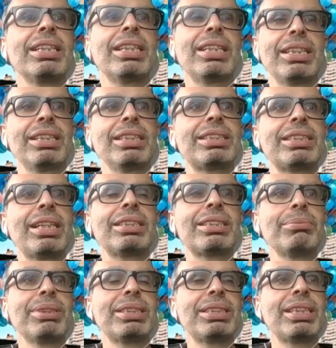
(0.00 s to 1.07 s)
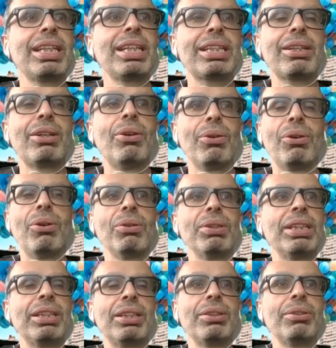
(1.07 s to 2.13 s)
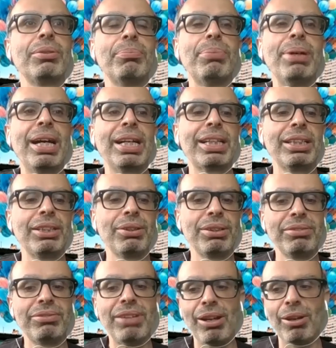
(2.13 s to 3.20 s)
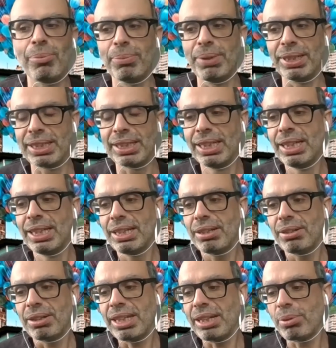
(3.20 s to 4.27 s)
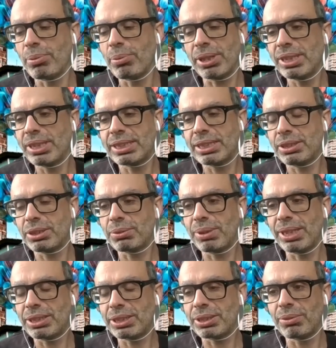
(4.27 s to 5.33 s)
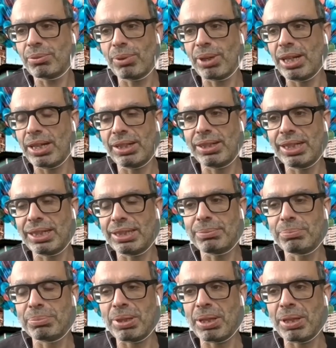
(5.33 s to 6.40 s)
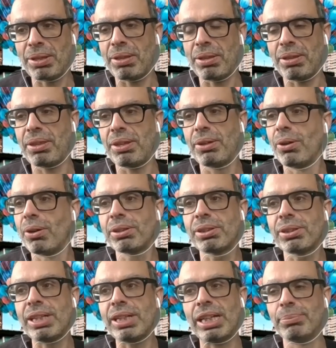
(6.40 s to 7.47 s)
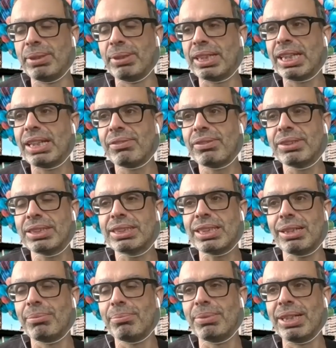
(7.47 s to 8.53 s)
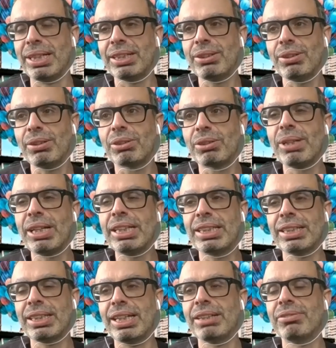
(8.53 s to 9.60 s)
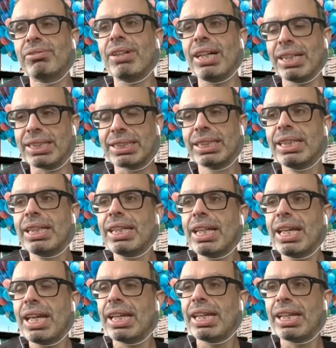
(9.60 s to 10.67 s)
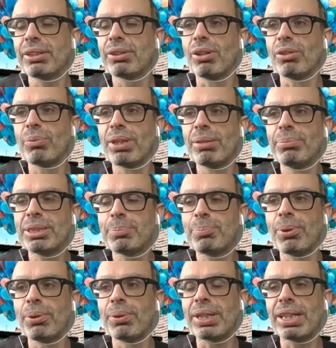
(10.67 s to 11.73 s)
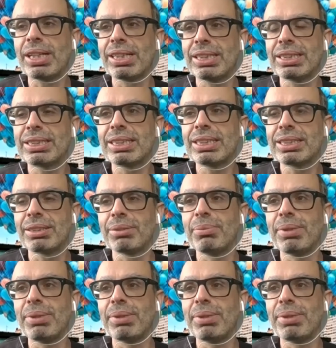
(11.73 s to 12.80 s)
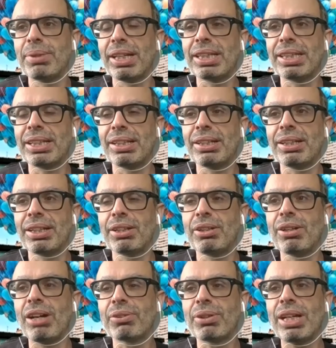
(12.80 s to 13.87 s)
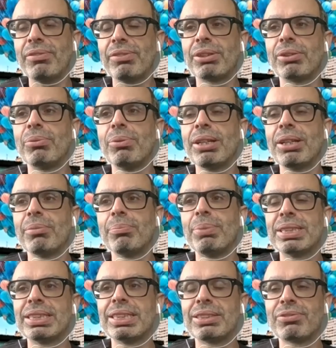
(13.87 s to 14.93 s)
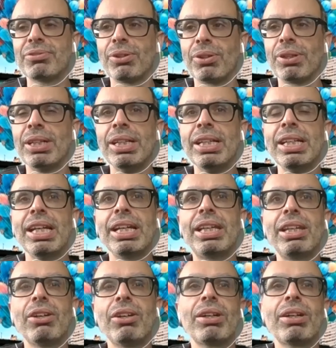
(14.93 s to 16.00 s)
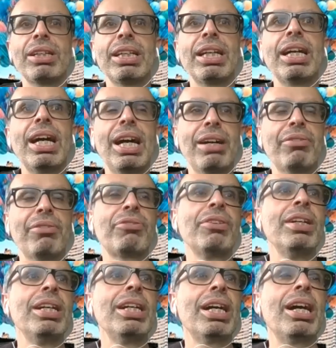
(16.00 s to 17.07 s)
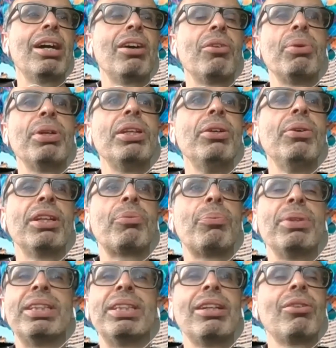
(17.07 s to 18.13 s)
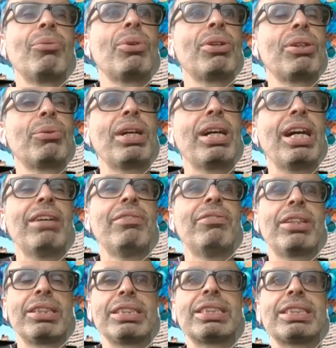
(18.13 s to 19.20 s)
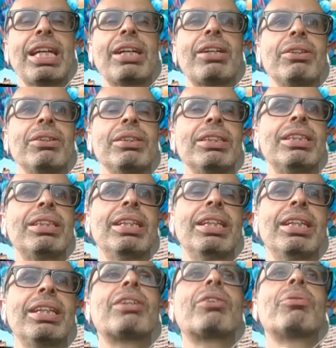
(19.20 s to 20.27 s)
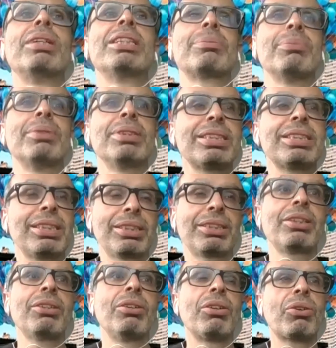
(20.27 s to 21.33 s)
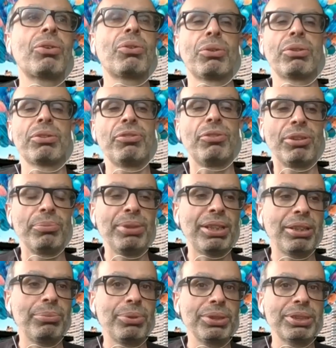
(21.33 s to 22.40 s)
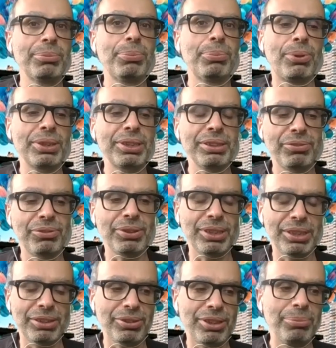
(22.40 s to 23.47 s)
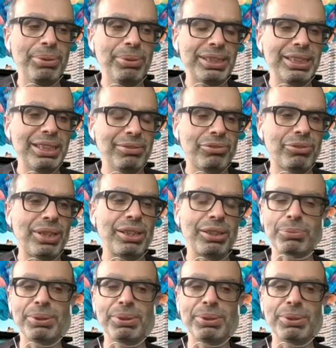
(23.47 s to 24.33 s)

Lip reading: It's such a mistake holding you back in your development. Yeah, we were in a situation where the owner had been given some not great advice and had gone with a bespoke system. And after having run the business for a year and a half, we knew that we didn't want to have our second Christmas, and Q4 being the most important for our business and fragrance.